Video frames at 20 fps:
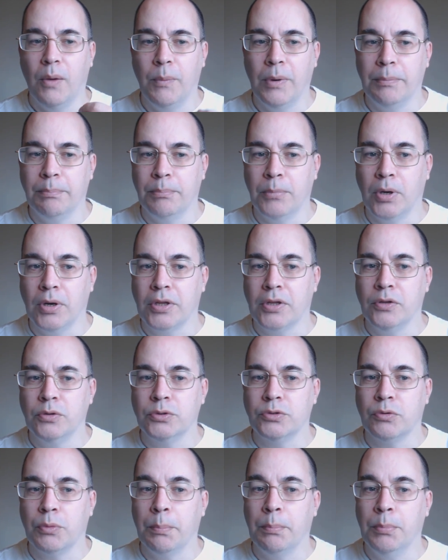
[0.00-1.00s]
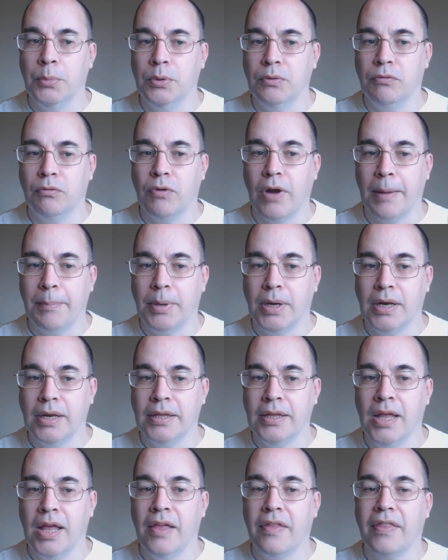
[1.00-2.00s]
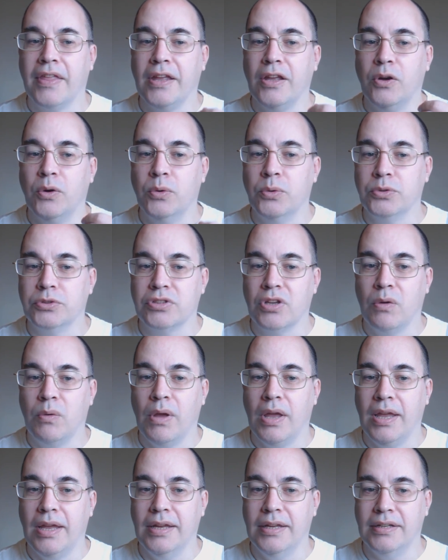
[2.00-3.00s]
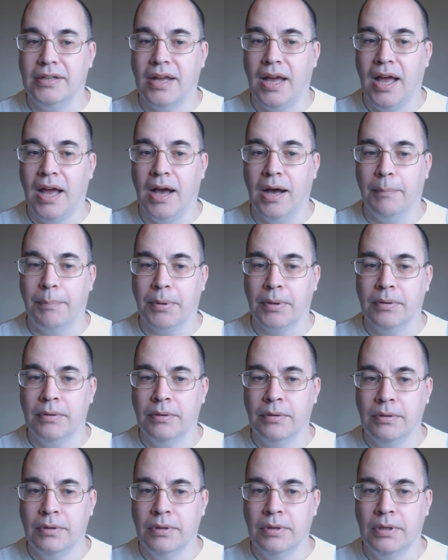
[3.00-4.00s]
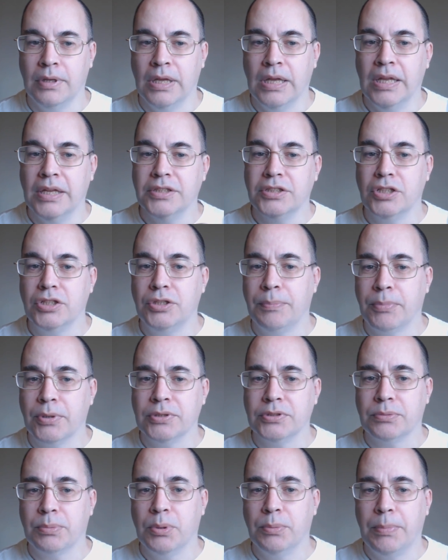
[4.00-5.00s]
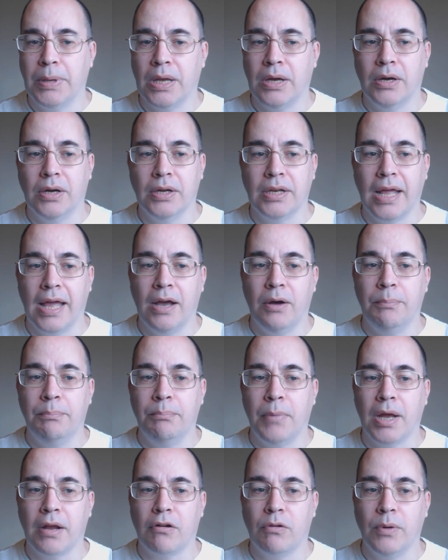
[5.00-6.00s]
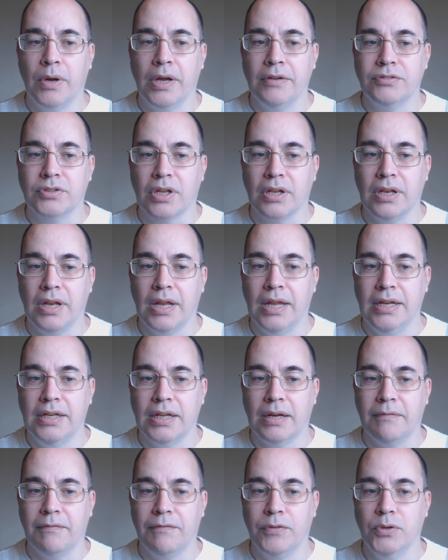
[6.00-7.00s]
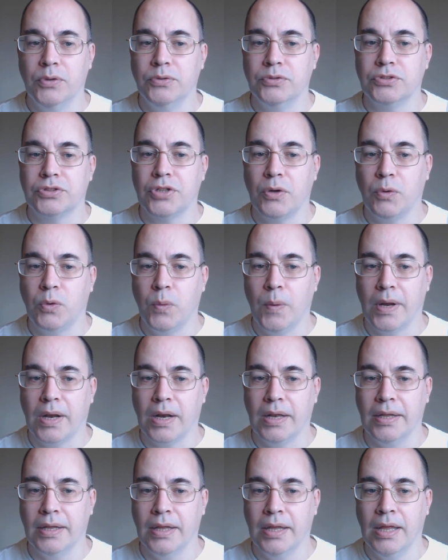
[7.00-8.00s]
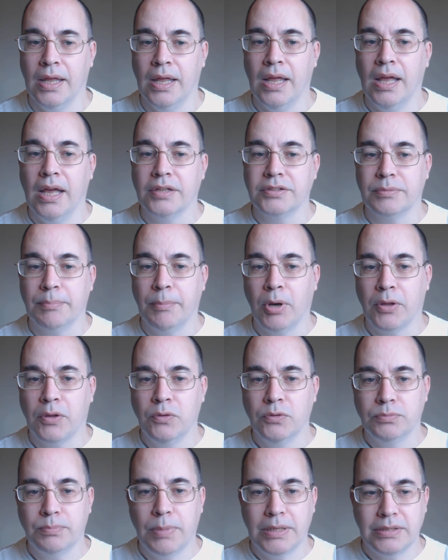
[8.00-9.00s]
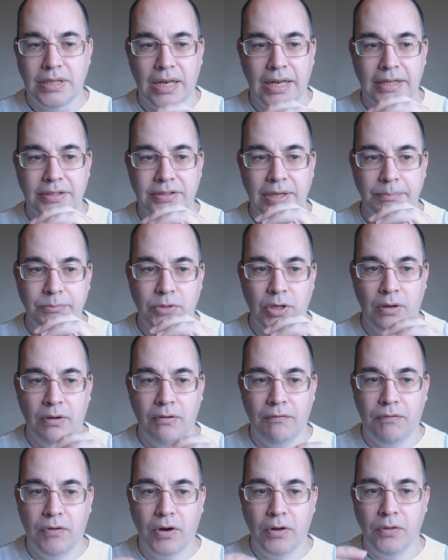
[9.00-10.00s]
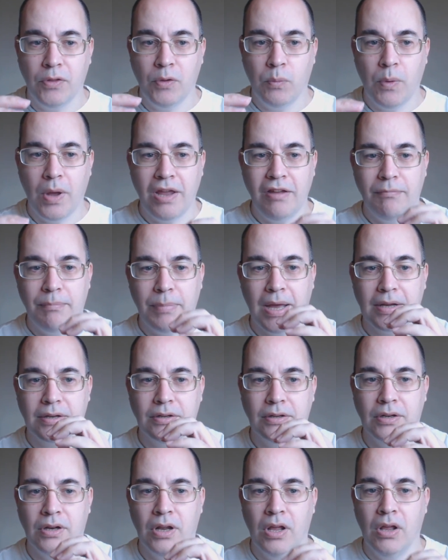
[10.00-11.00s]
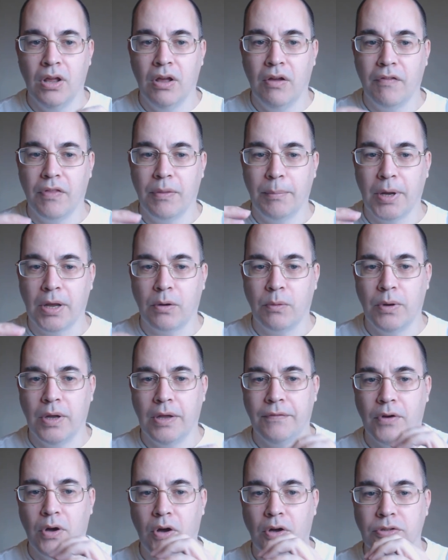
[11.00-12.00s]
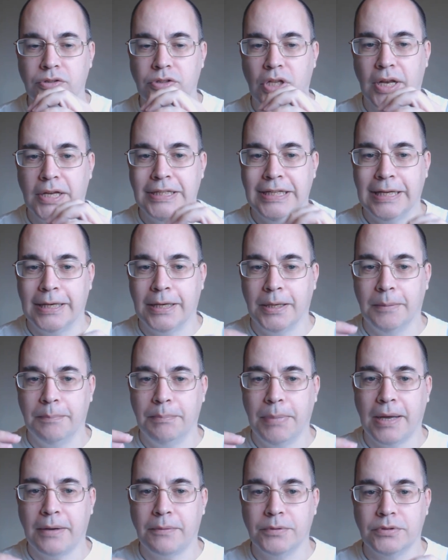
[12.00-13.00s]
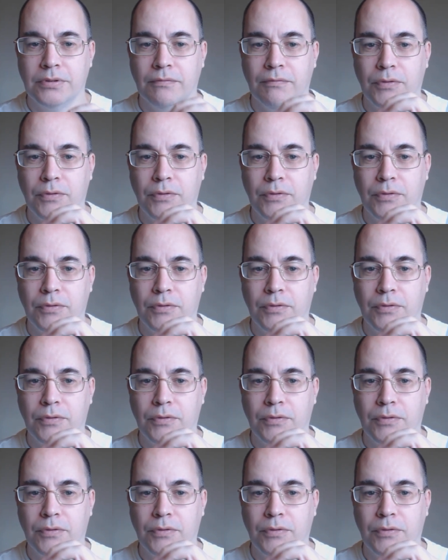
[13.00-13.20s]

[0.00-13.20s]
When molecules move rapidly, they also heat up. This is the principle behind how microwaves can heat up food so quickly. So molecules basically attempt to follow the wave pattern of the microwave, oscillating backwards